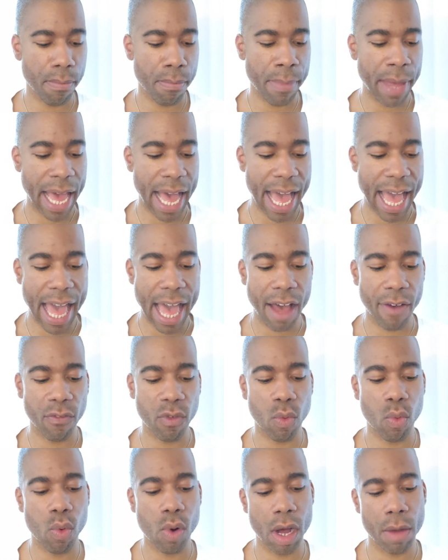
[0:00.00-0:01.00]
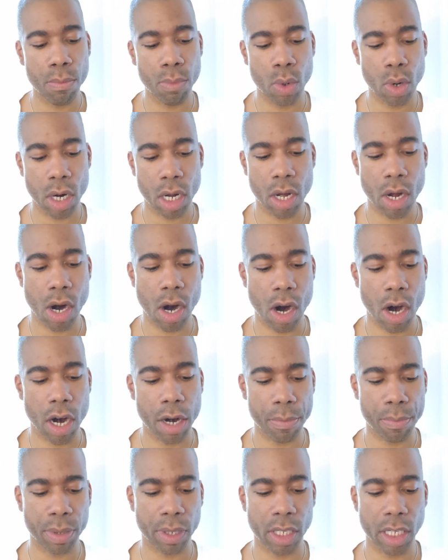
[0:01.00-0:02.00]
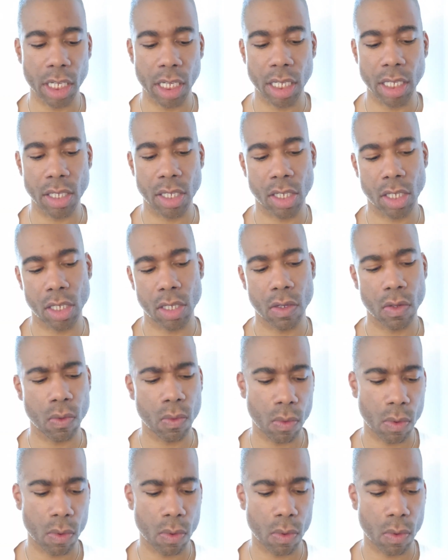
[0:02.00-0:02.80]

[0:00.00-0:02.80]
May I have one more card, please?